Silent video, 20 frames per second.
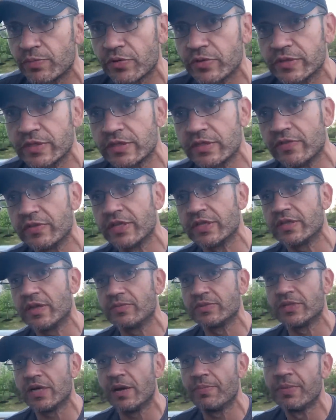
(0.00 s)
process, give it a
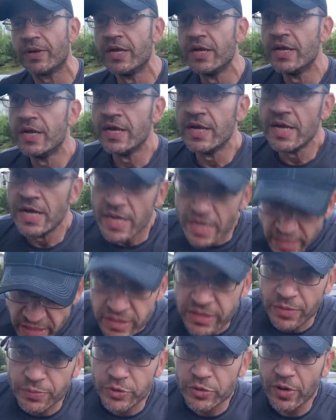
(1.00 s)
thumbs up.
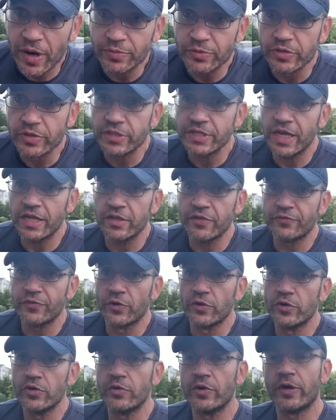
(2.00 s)
Subscribe to the channel if
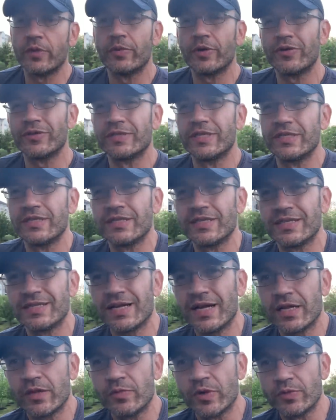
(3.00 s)
you're new here, because this is
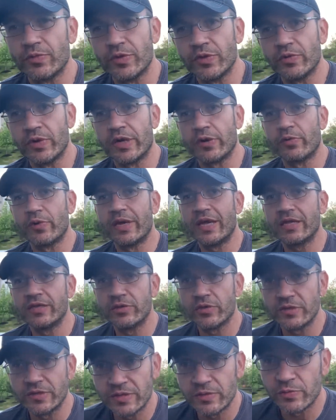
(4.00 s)
exactly what we do here.
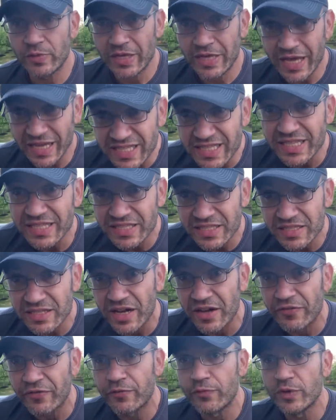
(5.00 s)
We get this
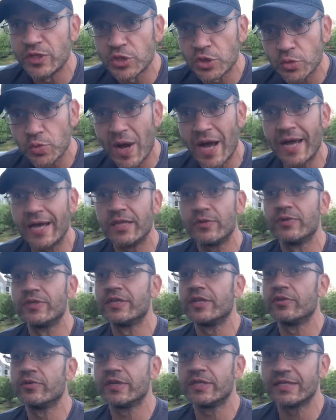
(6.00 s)
stuff, we try it, we
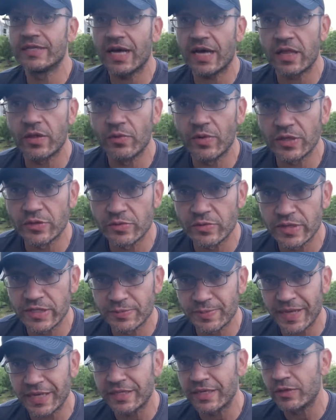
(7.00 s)
tell you exactly what to
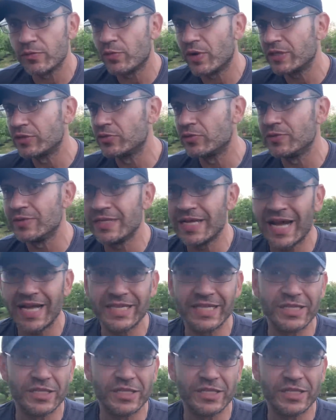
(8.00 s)
expect and what to not